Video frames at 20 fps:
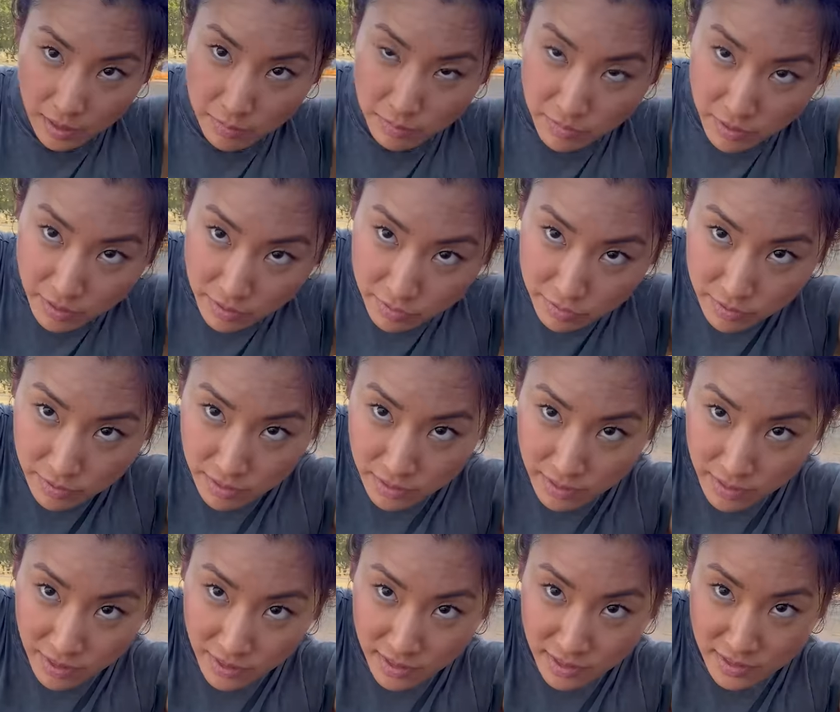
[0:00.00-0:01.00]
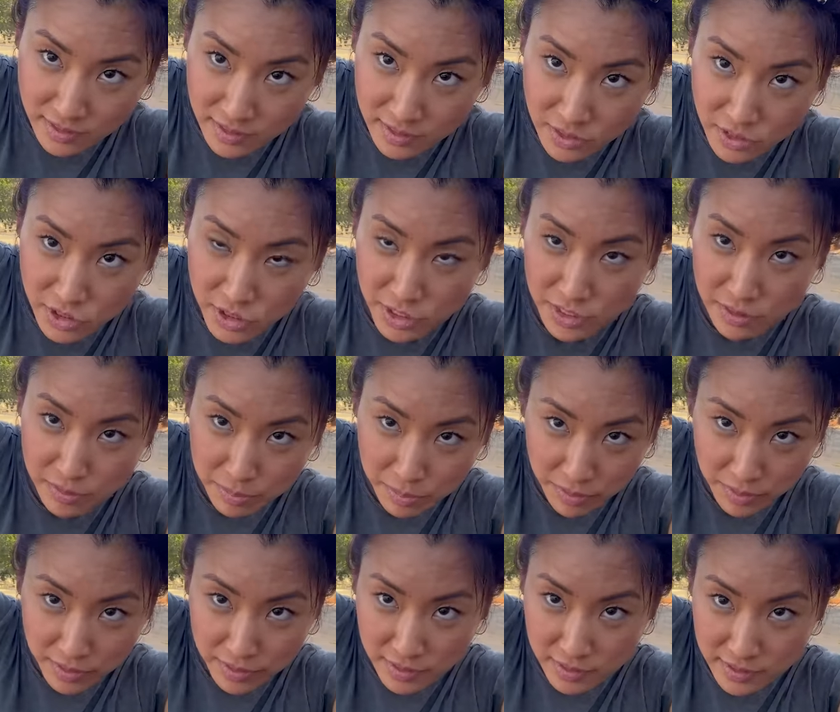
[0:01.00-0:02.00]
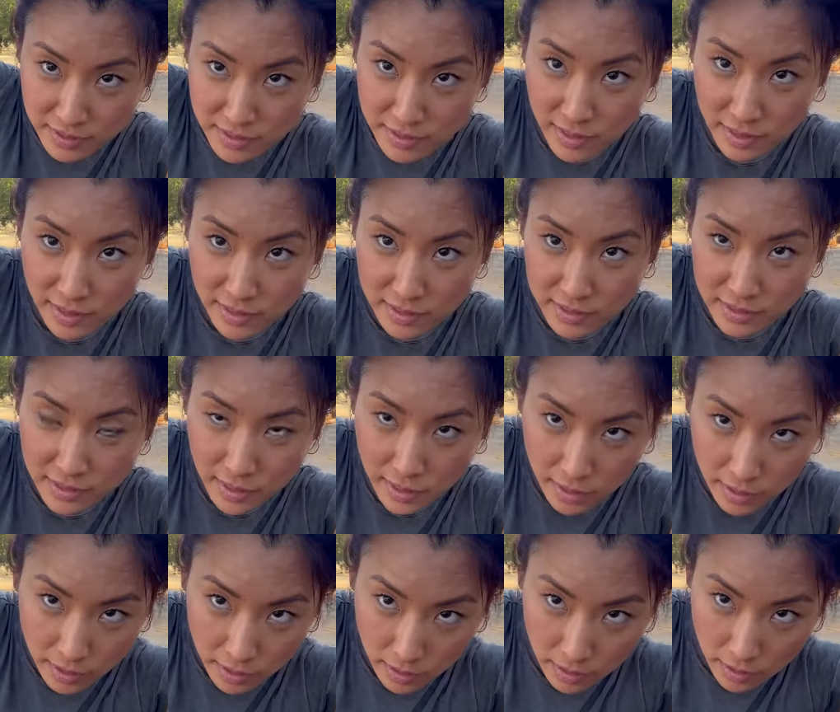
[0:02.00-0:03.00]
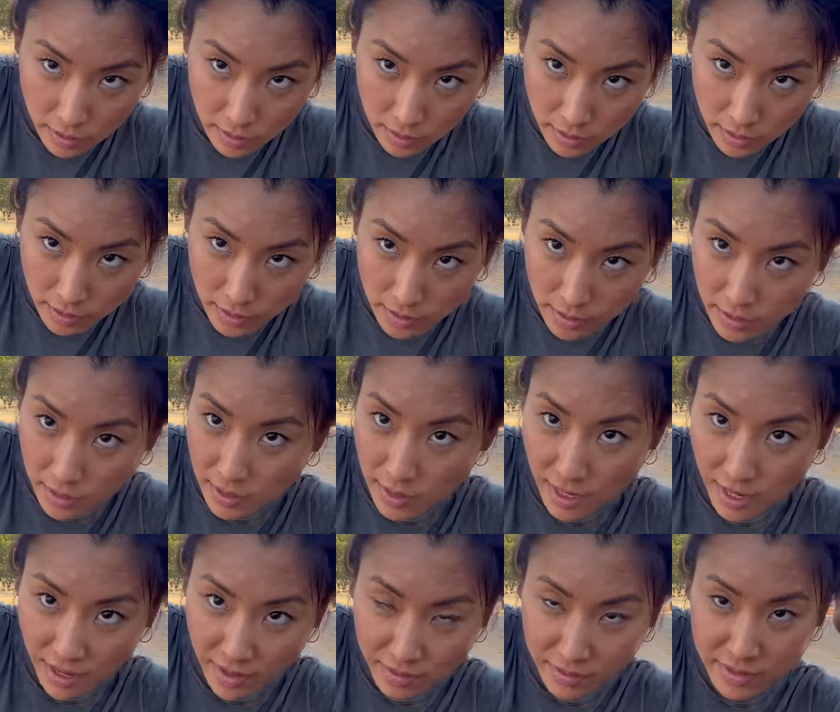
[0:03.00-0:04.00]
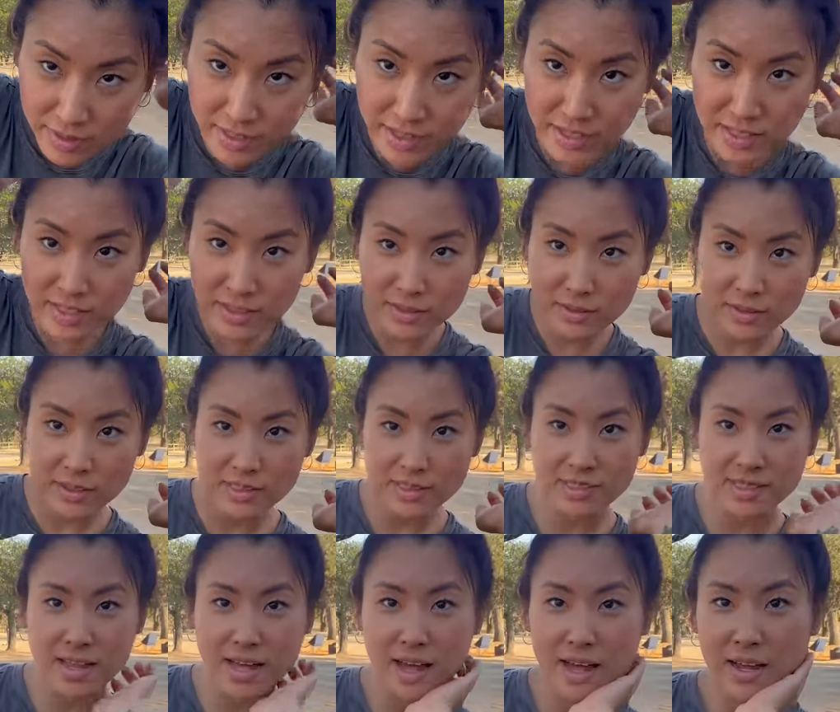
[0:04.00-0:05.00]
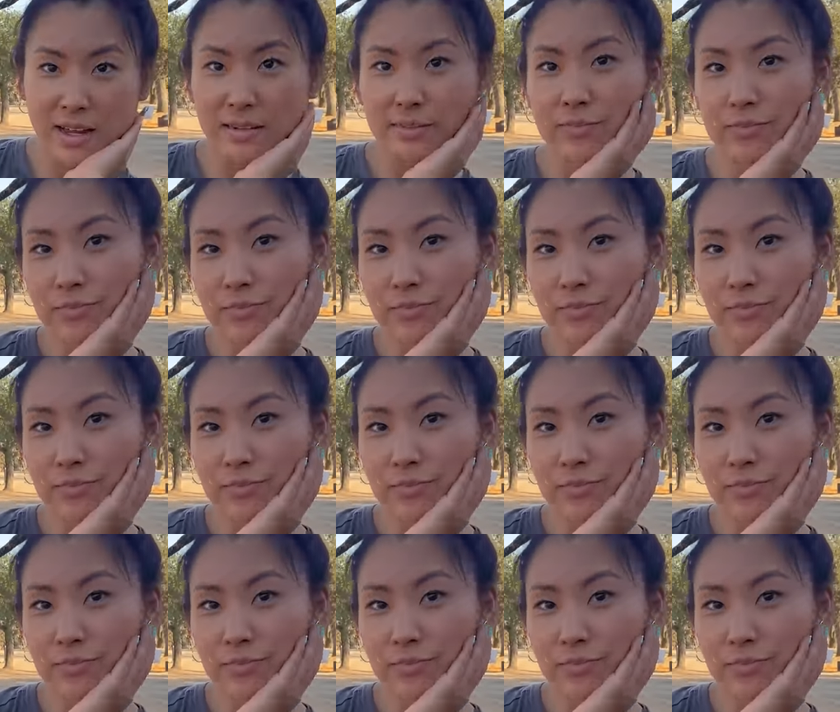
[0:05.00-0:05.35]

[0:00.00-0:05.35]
I'm like really getting into cheetah print these days. How cute is that?